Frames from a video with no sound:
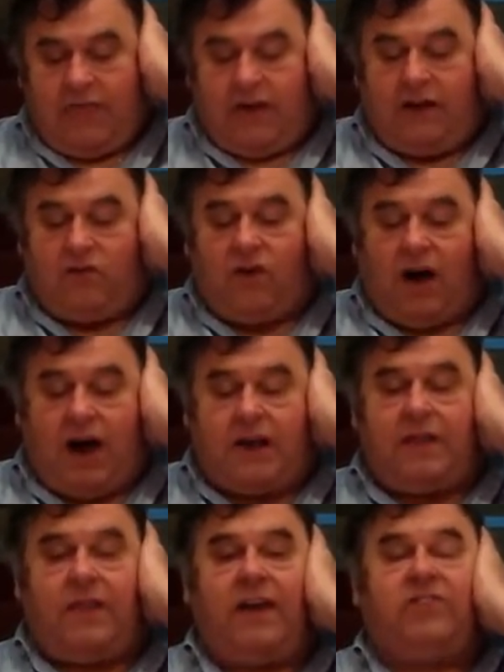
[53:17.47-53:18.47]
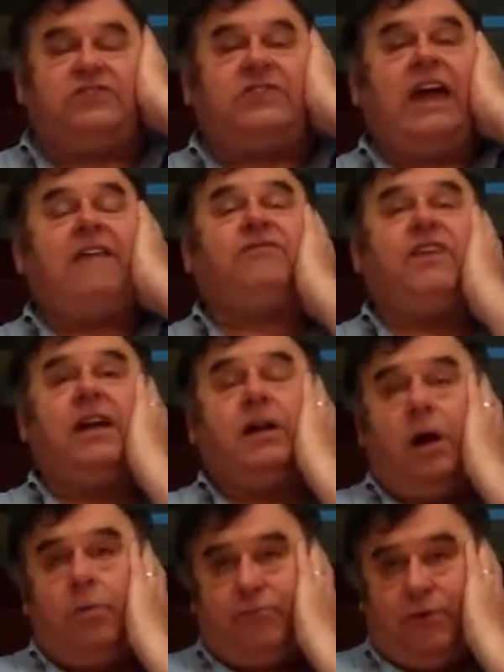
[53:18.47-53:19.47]
Thy rod and thy staff, they
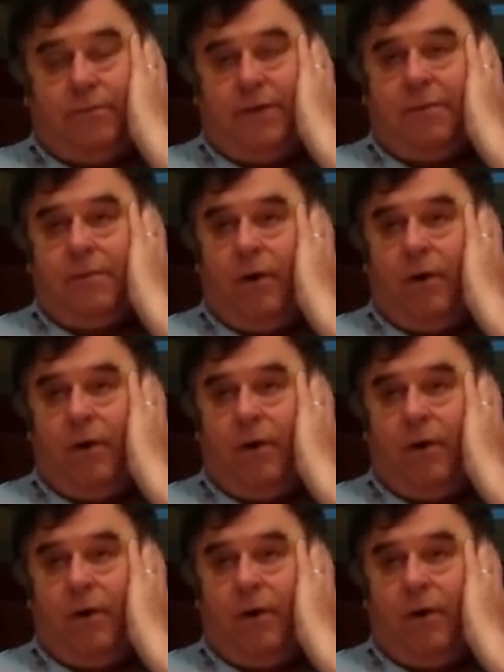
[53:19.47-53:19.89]
comfort me.